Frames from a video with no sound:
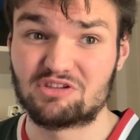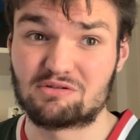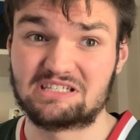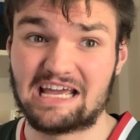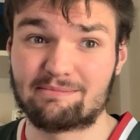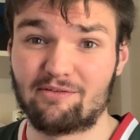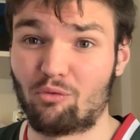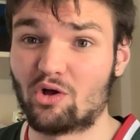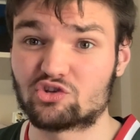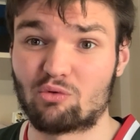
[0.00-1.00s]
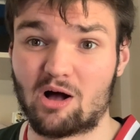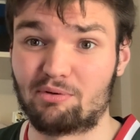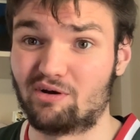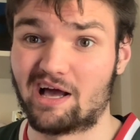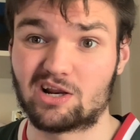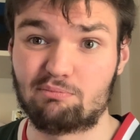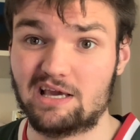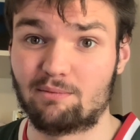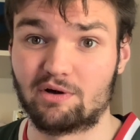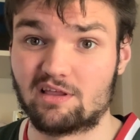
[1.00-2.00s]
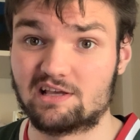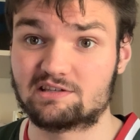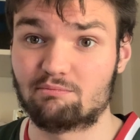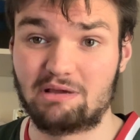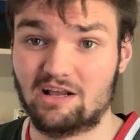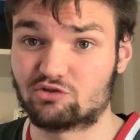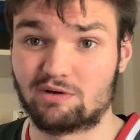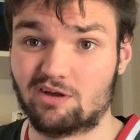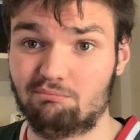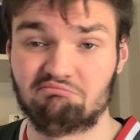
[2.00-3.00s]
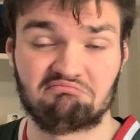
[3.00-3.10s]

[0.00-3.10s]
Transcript: You can take them every once in a while, but you're not going to beat us with them.